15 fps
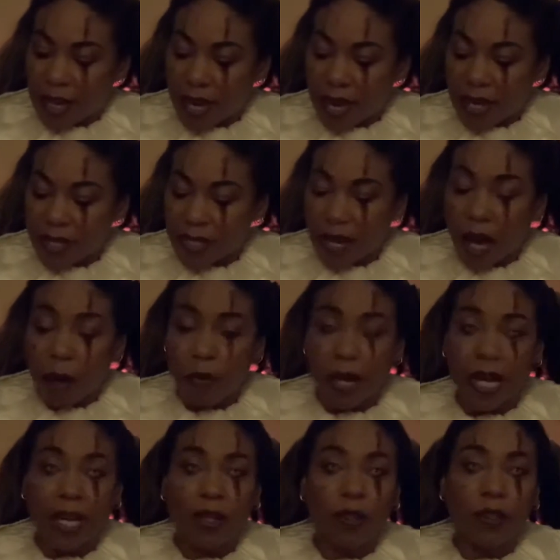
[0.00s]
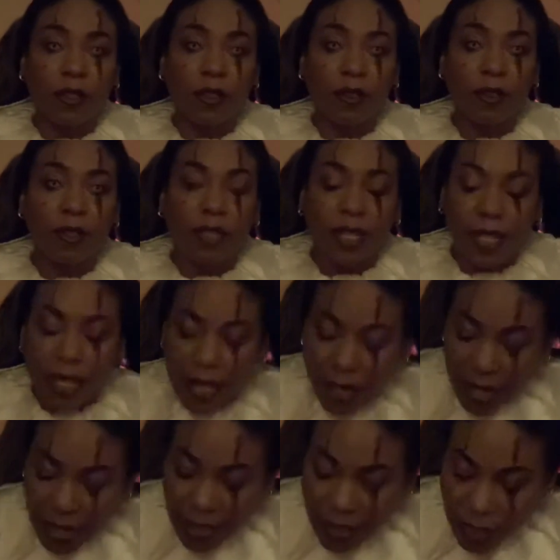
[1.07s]
and top ankle
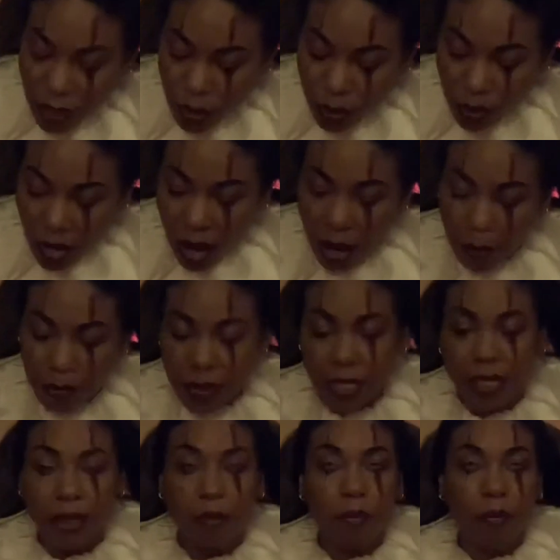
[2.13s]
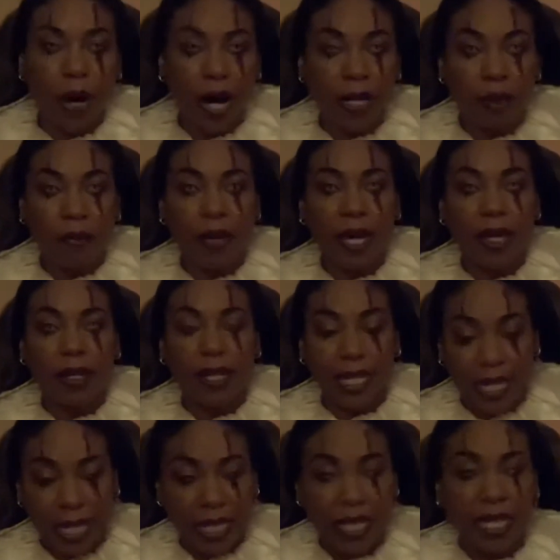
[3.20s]
connected to the opposite, bottom
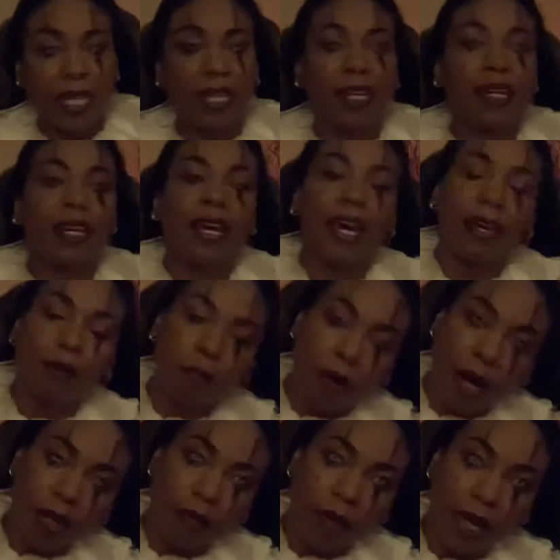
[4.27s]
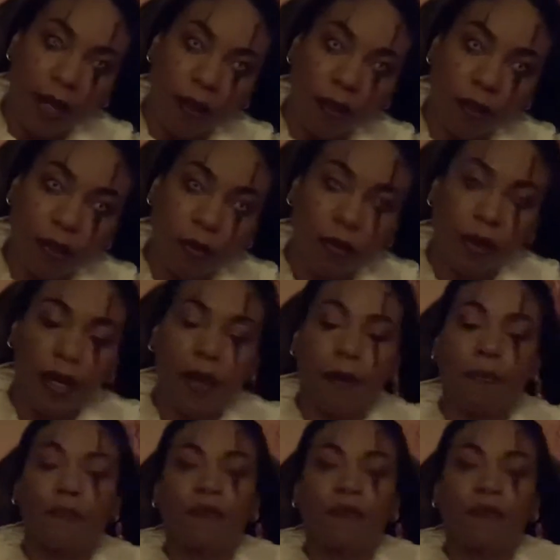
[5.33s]
knee and bottom ankle, okay?